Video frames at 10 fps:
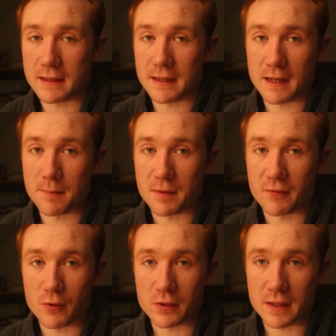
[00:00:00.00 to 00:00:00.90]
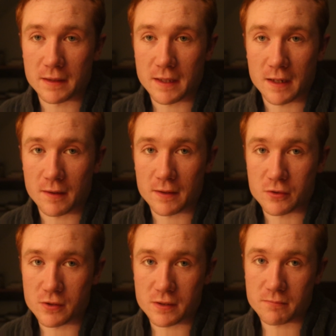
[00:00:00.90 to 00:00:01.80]
ATM before you get there and
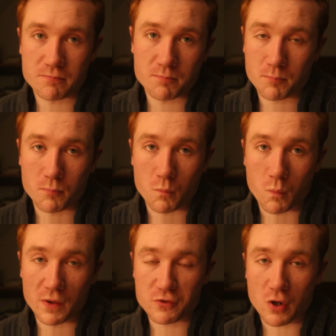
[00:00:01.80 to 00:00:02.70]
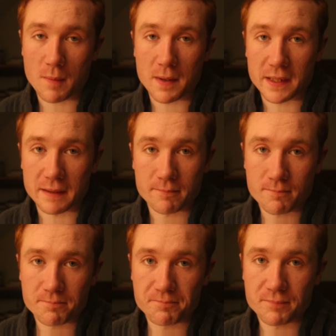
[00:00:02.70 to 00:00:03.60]
just withdraw money.
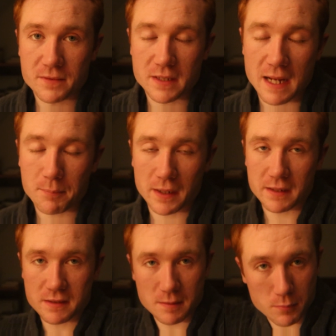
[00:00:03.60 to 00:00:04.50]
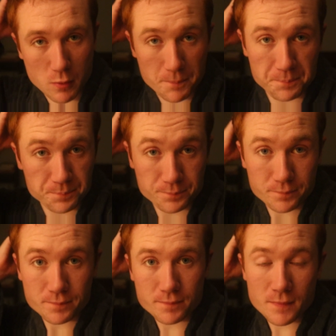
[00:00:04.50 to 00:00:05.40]
It's that plain and simple.
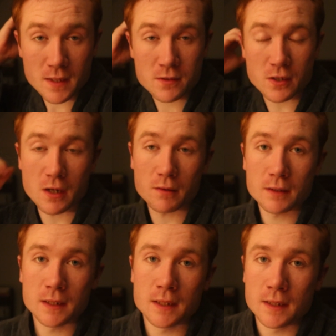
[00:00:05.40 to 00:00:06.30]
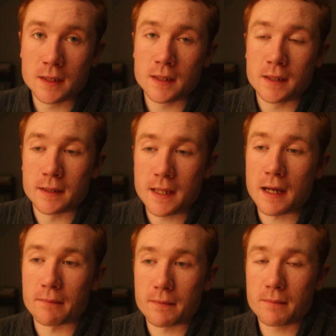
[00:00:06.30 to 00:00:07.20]
So,
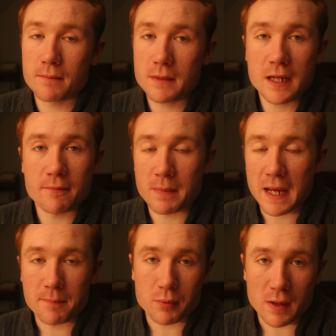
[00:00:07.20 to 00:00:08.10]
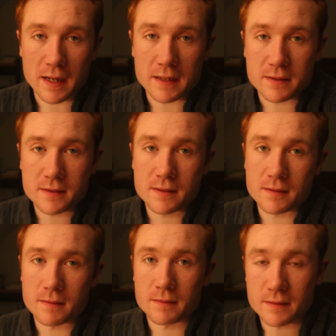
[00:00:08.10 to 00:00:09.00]
yeah, not a bad
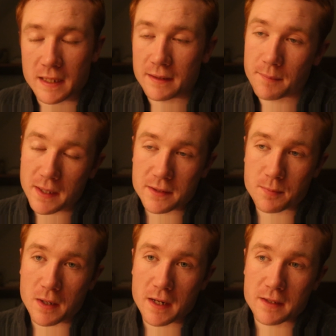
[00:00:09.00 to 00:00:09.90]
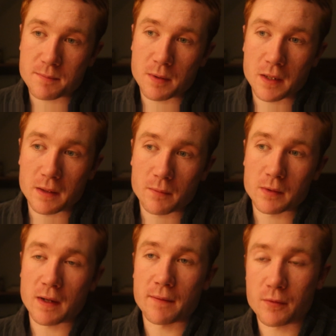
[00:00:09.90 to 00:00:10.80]
price. It's not the best price, but when
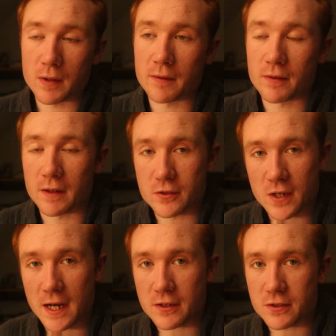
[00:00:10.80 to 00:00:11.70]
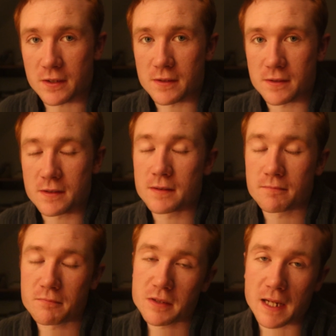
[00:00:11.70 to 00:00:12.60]
you have 3 different attractions,
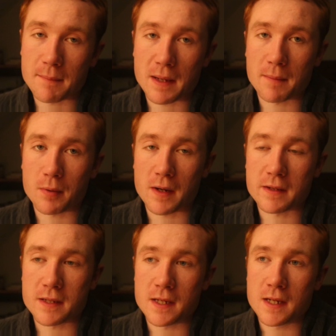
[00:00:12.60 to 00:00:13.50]
it's not a bad price.